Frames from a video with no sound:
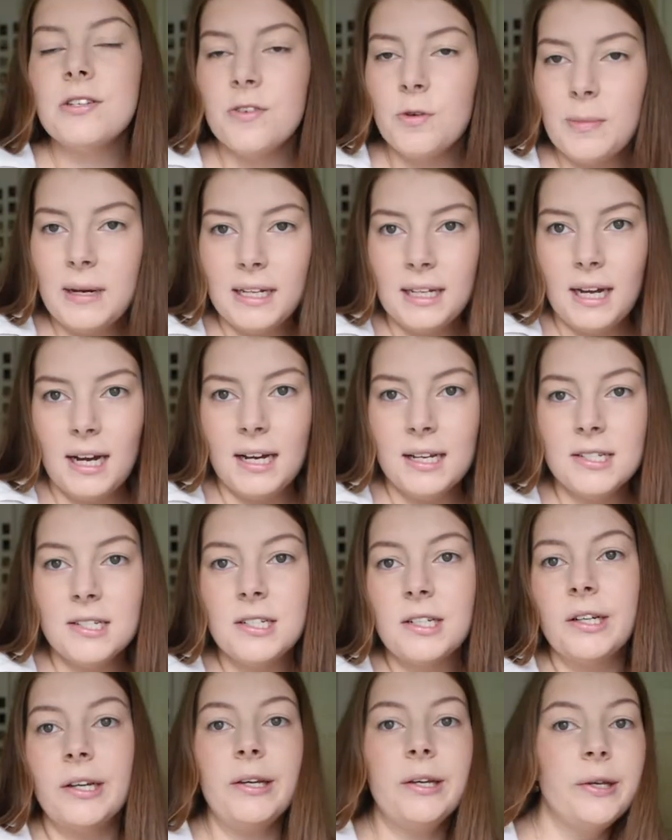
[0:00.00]
for my
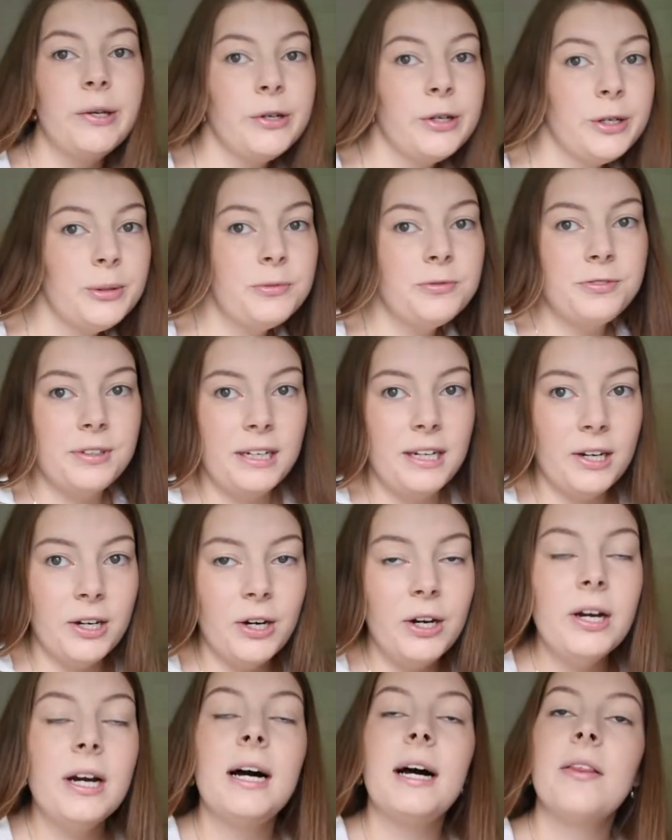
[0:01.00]
last Europe video,